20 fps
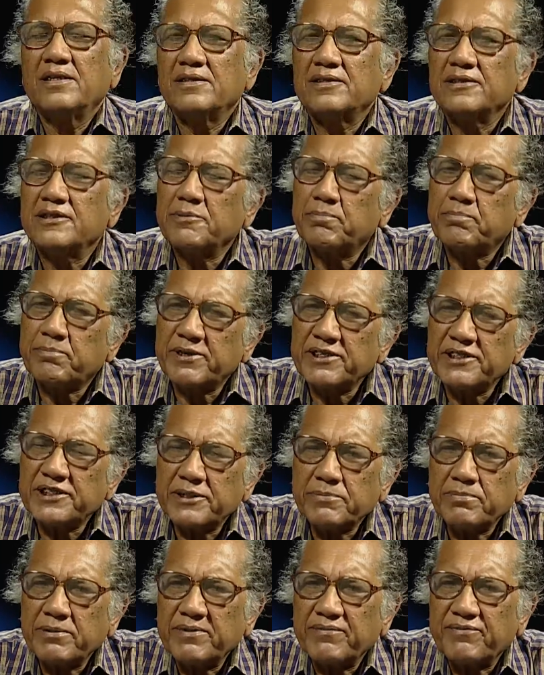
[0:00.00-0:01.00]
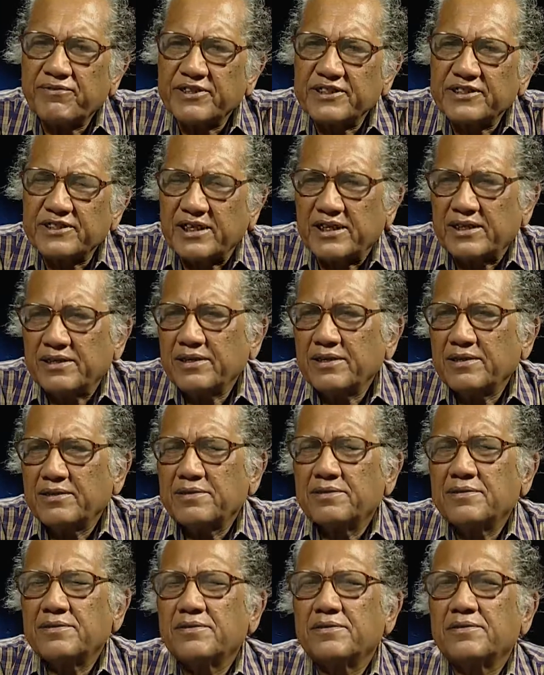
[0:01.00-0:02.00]
The principal feature
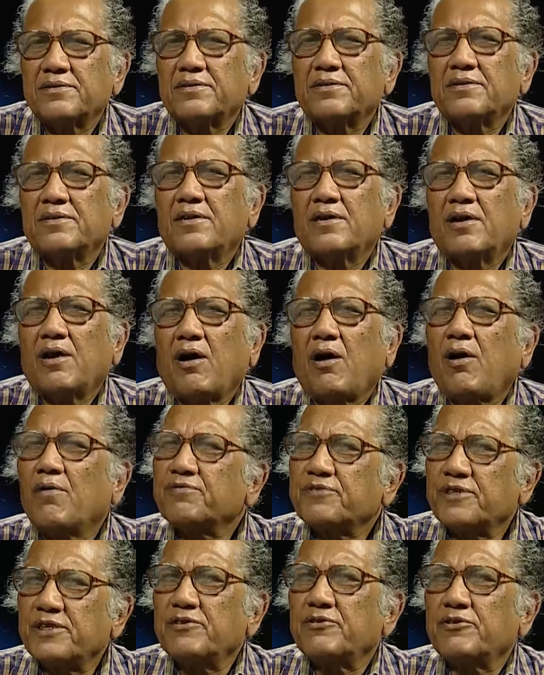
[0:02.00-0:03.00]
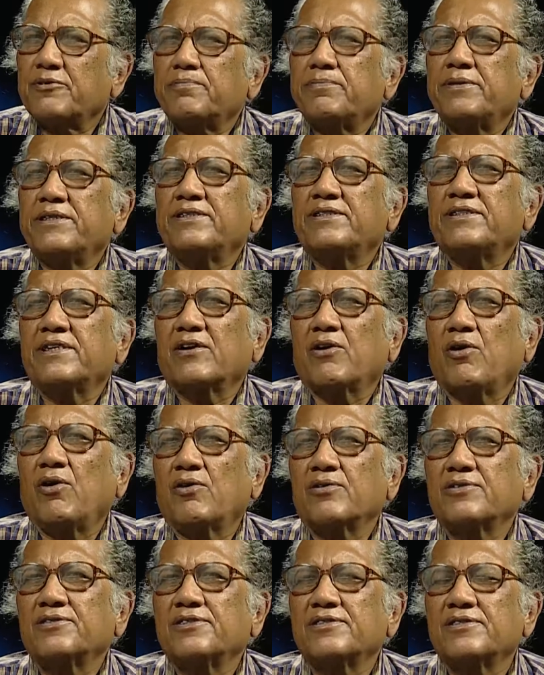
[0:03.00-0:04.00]
of the European
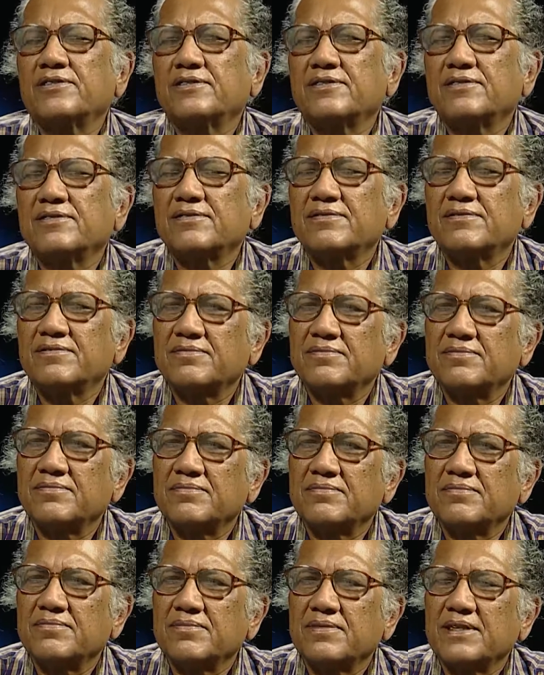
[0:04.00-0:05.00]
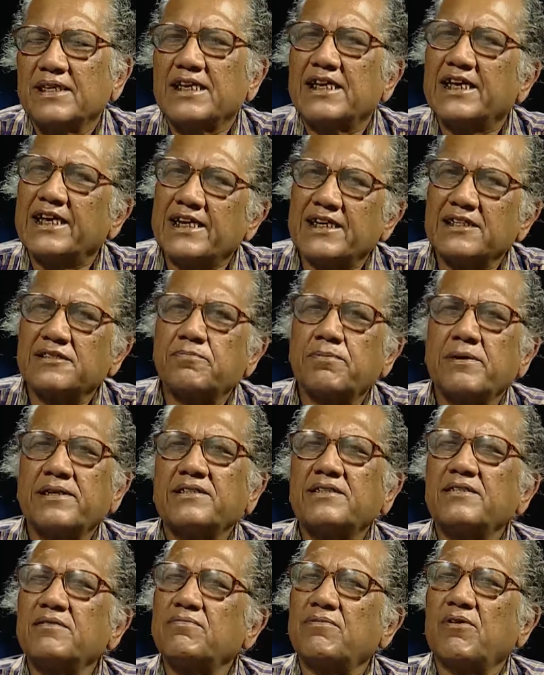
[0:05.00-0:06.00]
records,
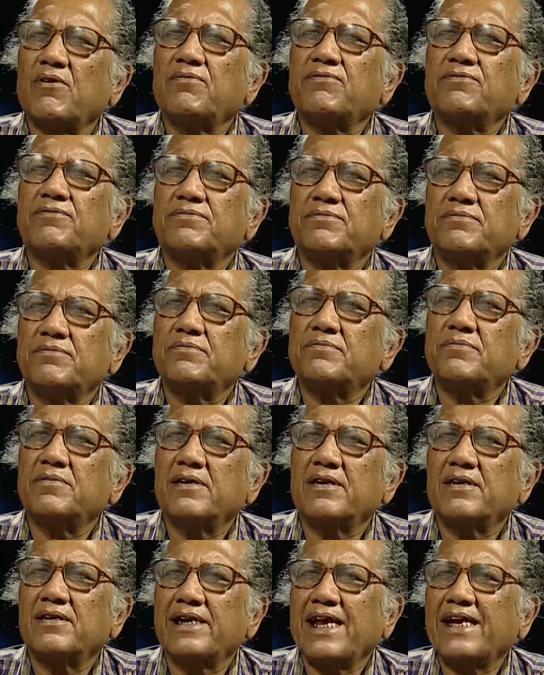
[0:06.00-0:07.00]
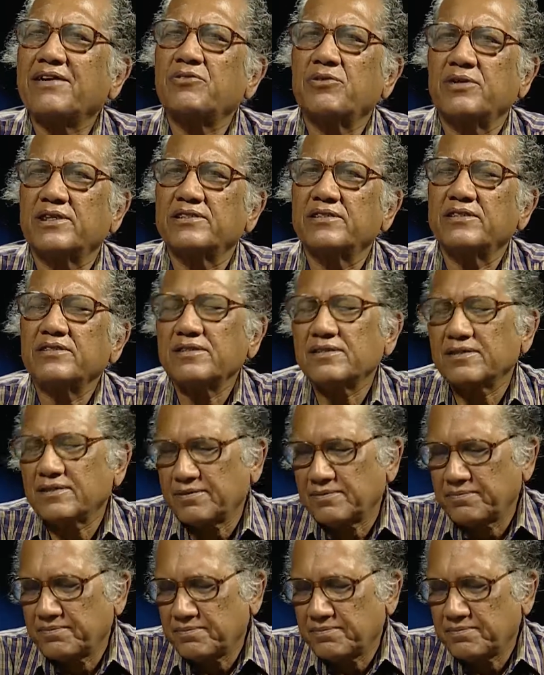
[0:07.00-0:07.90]
irrespective of languages,